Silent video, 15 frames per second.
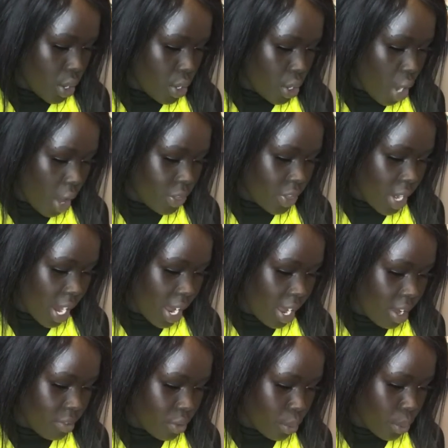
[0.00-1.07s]
not that I
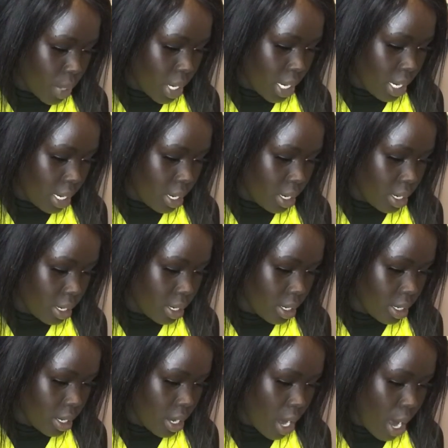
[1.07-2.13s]
have already
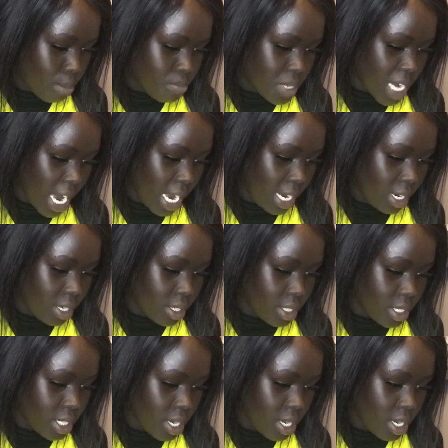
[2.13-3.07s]
obtained